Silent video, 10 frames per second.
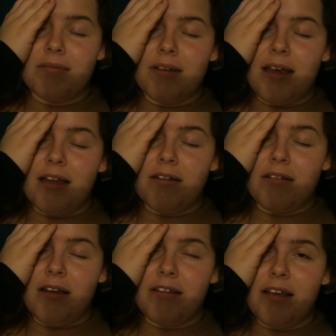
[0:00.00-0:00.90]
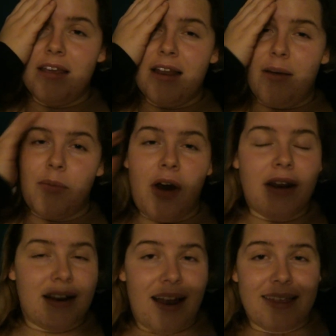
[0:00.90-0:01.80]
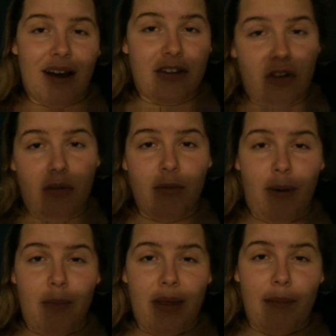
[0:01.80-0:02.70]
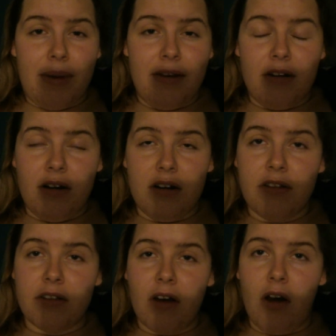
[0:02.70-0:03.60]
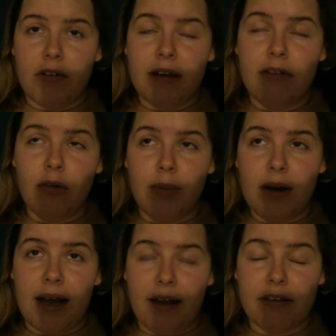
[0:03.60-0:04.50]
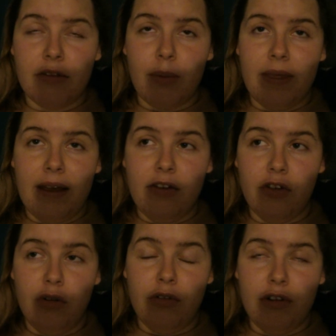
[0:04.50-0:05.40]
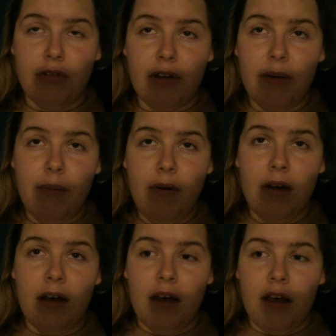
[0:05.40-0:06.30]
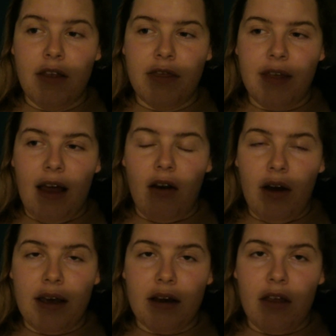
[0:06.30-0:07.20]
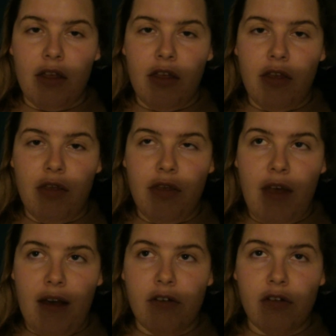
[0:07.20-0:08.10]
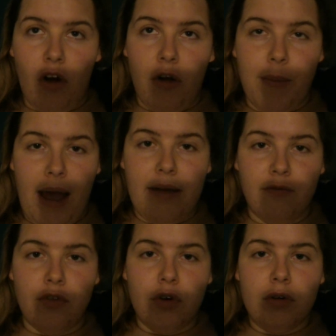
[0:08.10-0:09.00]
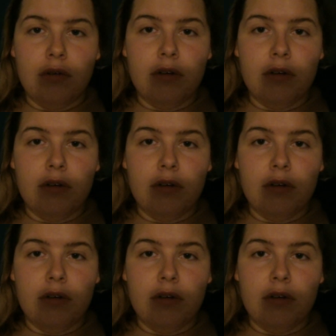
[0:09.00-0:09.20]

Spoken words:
And I tell you now, I'm kind of glad that I don't remember that being done, because arterial blood gases, when they do them, they're, like, they're so painful.